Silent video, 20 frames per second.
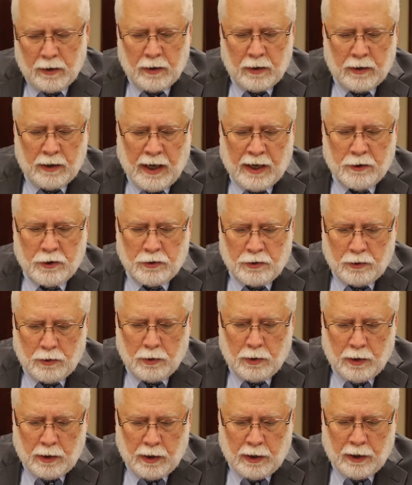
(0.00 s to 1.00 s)
That's
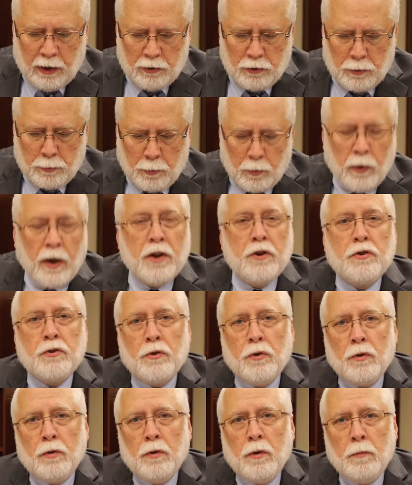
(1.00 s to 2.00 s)

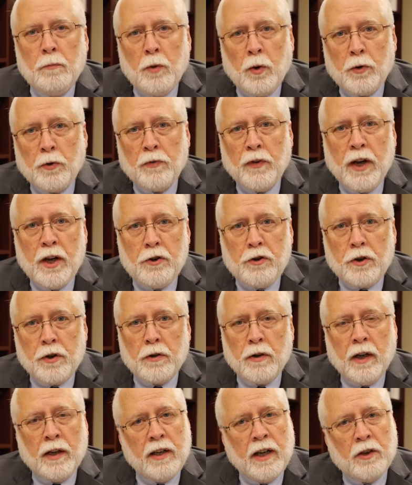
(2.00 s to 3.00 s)
inspirational motivation,
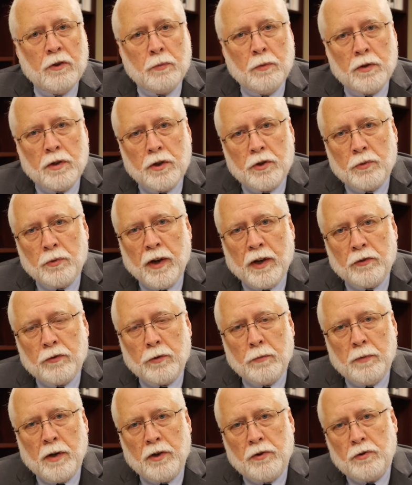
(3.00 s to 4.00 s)
and that's what the
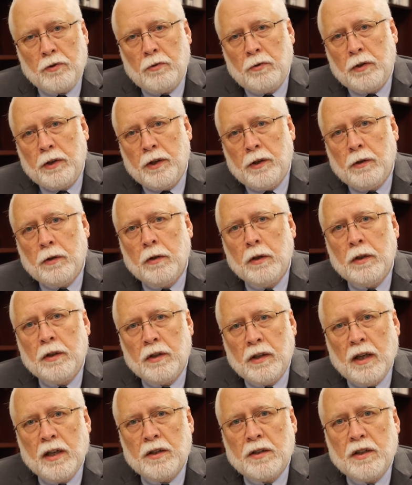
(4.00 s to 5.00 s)
transformational leader
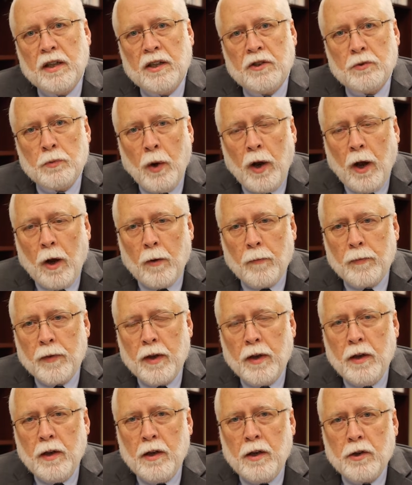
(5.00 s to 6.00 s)
does as well.
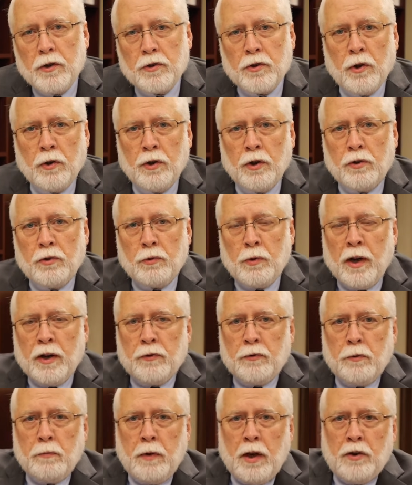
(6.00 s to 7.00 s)
So the
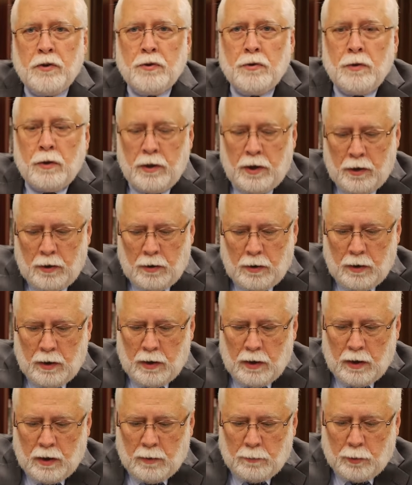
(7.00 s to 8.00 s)
transformational leader
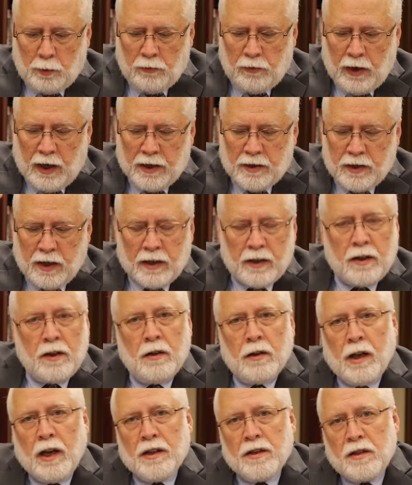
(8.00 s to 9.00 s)
provides
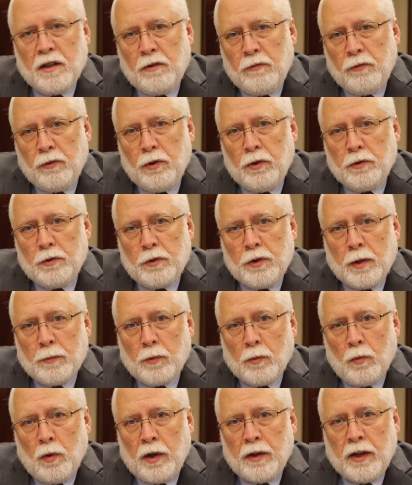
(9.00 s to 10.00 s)
idealized influence.
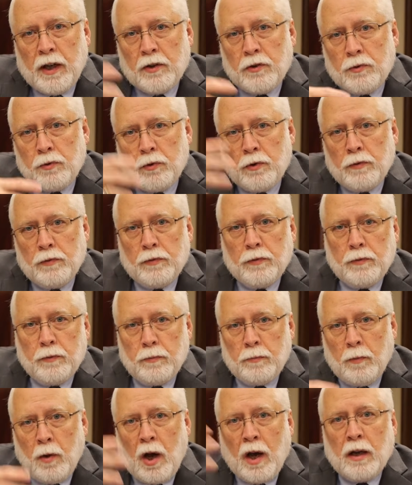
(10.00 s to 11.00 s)
Number one, that's sort of
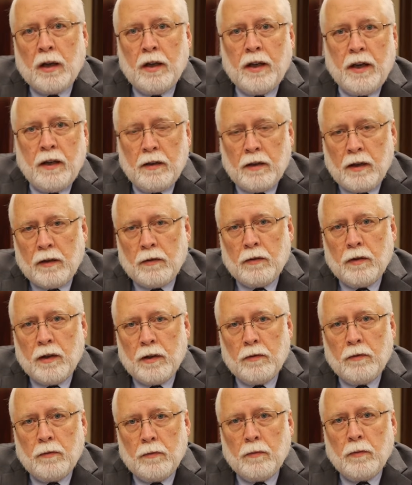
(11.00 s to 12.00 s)
modeling
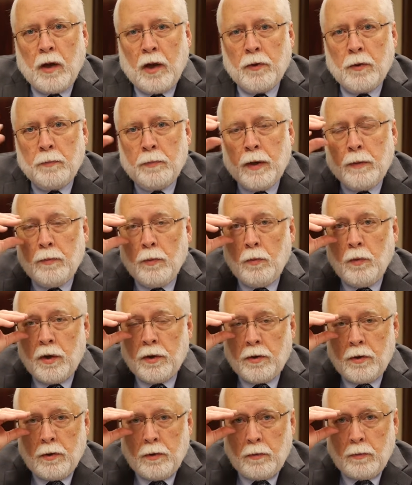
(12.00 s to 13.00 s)
that other people
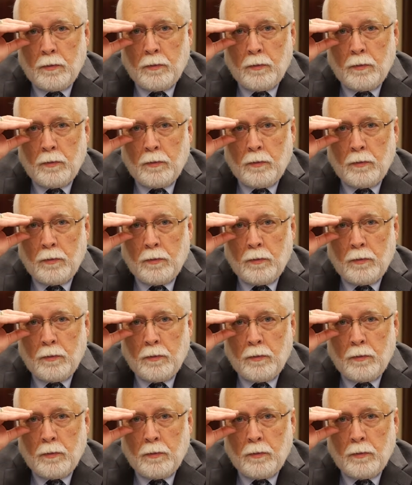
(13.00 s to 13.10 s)
want to